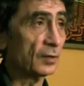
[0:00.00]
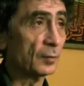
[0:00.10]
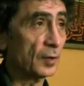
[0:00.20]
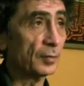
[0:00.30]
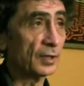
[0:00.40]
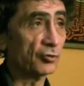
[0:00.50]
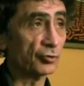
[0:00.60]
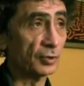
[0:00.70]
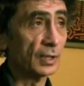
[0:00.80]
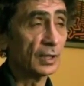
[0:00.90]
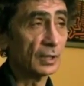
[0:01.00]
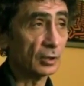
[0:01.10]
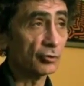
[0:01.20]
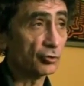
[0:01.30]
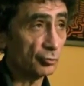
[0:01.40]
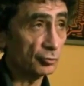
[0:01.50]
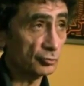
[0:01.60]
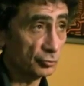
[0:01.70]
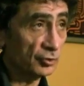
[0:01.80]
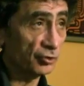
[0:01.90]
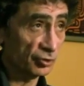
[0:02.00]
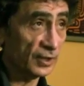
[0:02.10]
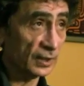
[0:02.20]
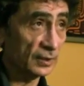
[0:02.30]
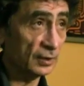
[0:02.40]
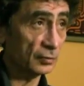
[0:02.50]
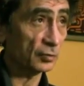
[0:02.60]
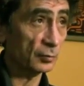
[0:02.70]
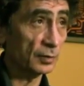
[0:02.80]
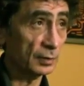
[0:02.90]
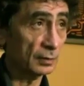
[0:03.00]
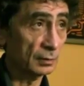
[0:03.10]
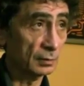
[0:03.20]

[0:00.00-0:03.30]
in the population, that are truly genetically determined.